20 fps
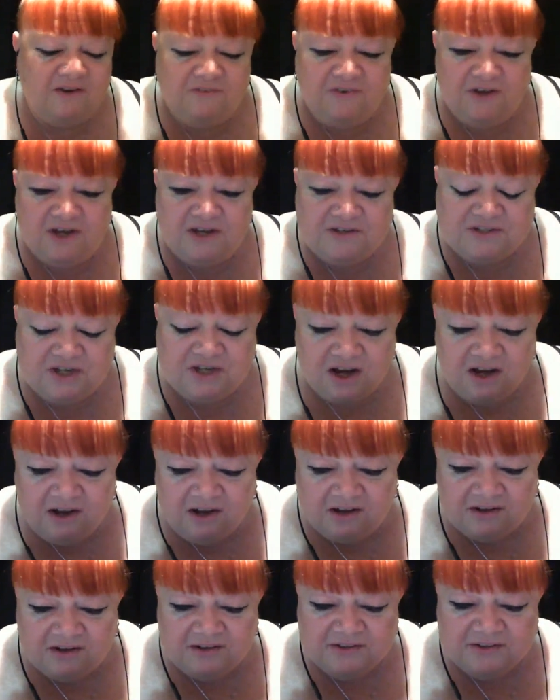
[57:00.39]
of his
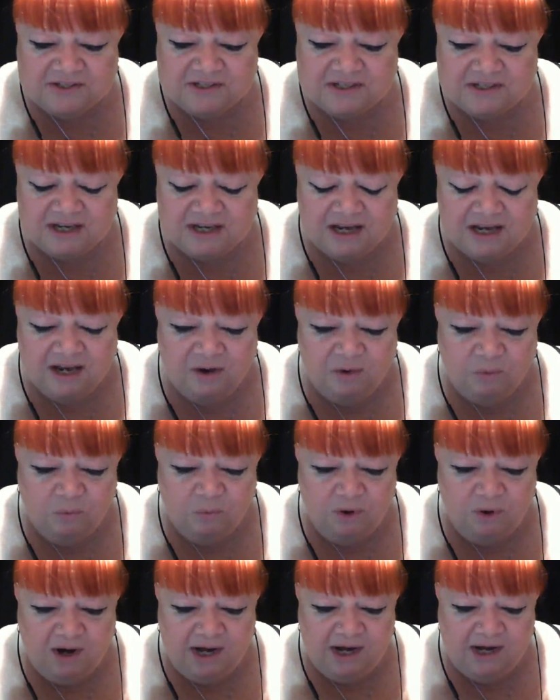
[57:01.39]
cult
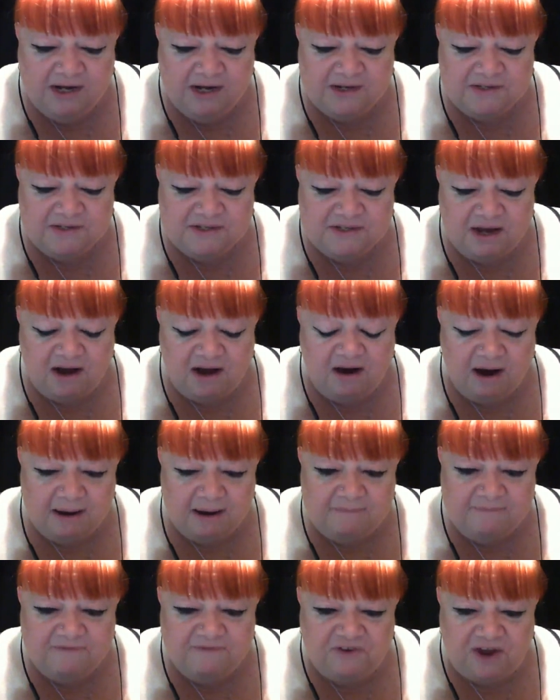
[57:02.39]
was,
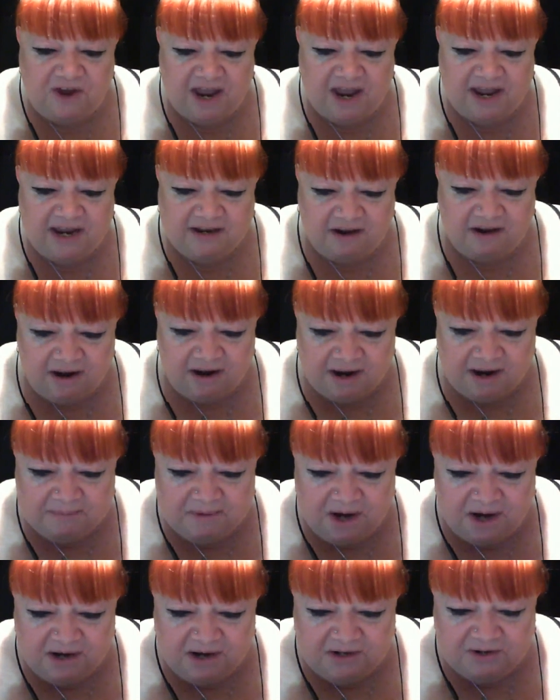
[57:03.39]
I'm fake,
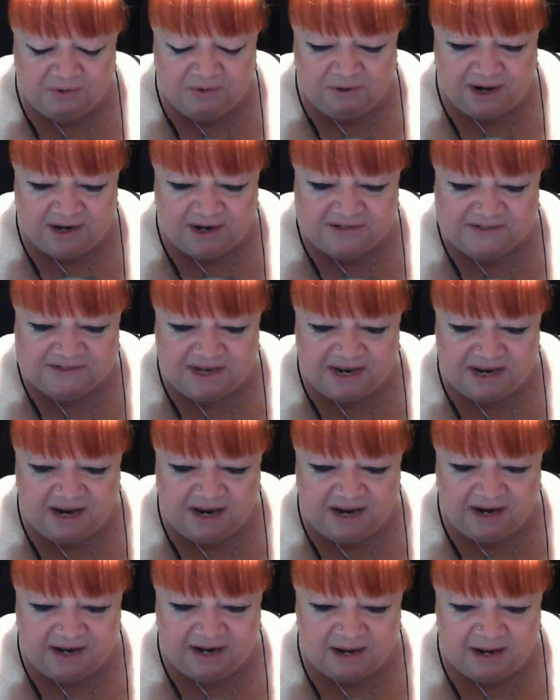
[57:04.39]
I'm not who I say
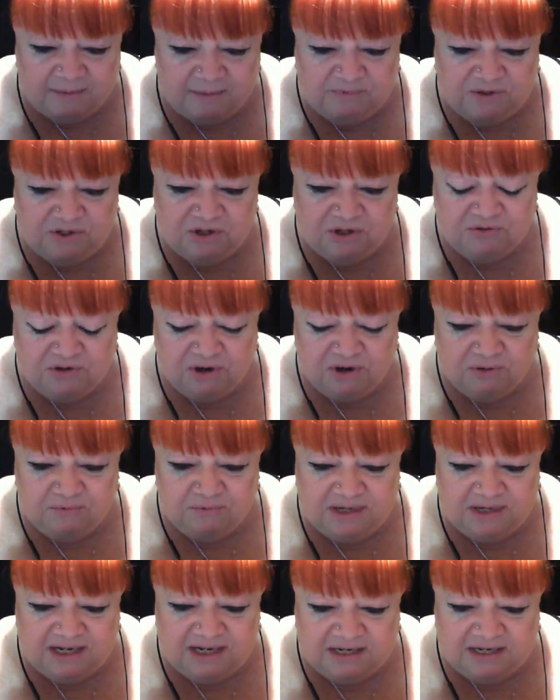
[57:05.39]
I am, you
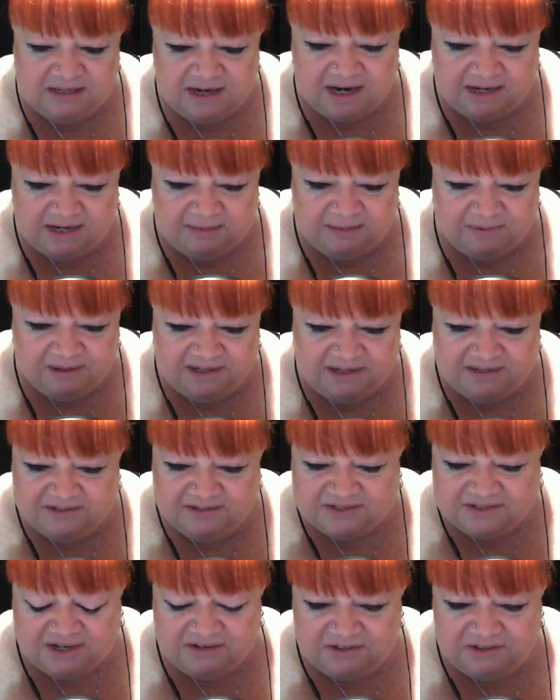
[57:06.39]
don't need anybody
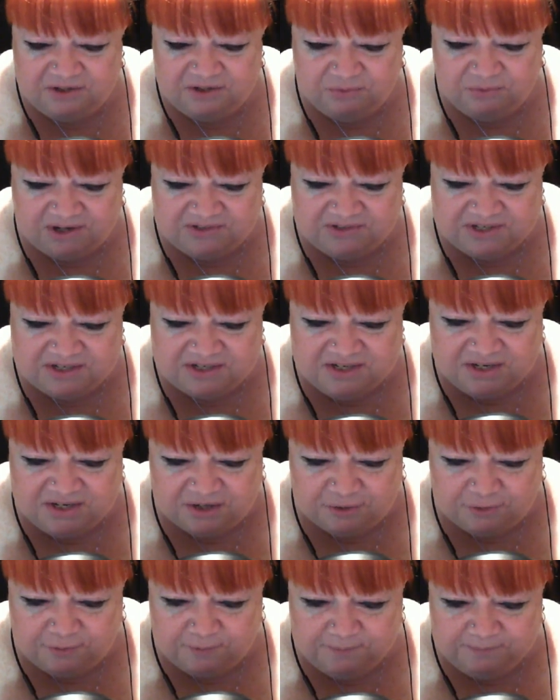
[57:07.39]
to tell you what to
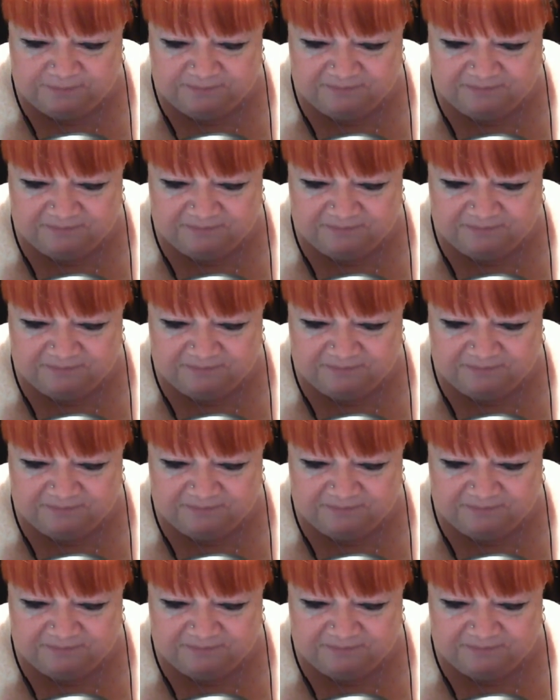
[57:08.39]
do.